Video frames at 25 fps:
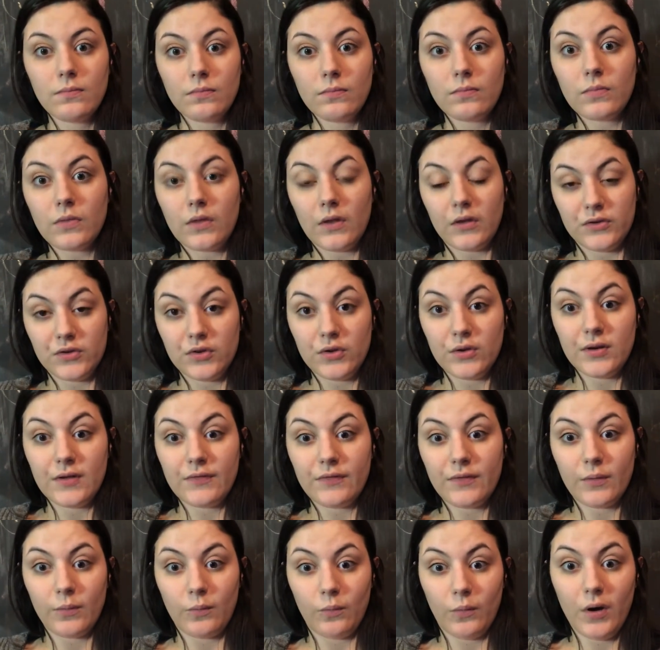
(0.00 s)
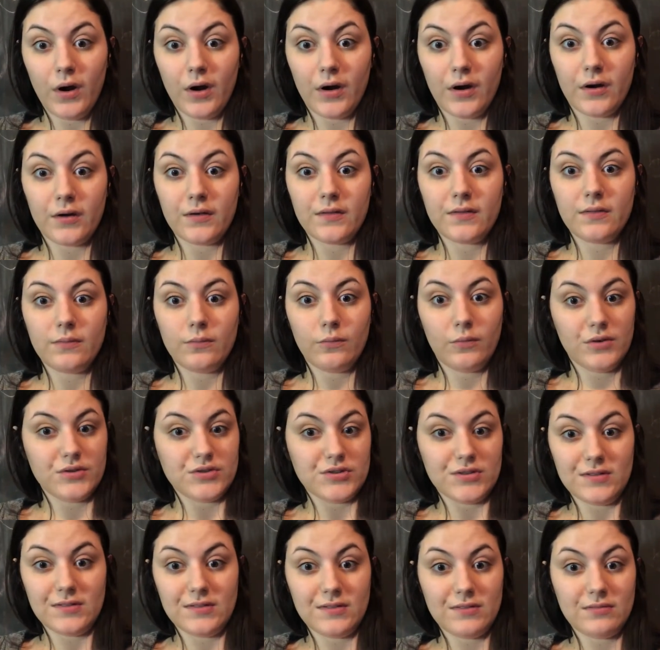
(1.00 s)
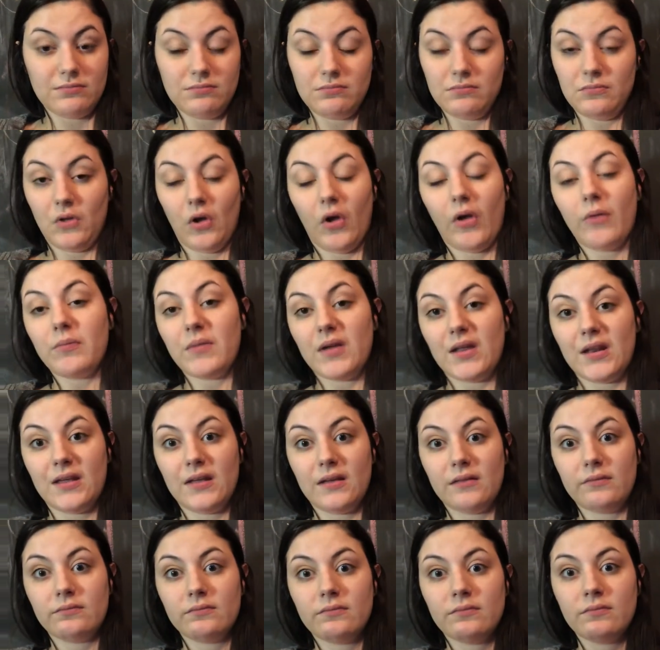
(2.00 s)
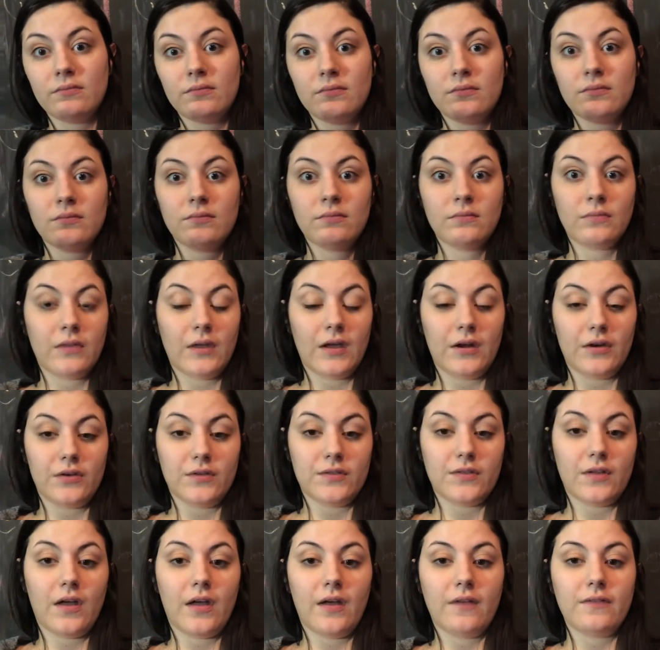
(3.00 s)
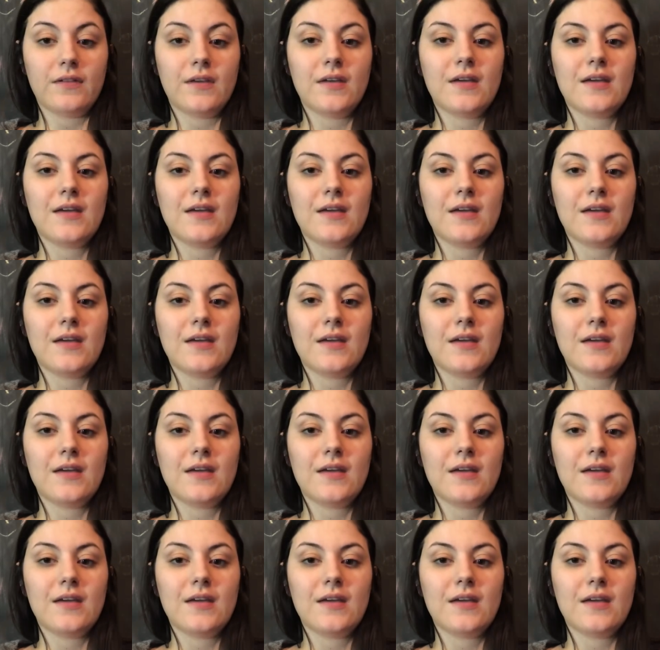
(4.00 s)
the two different words, which is not many letters off,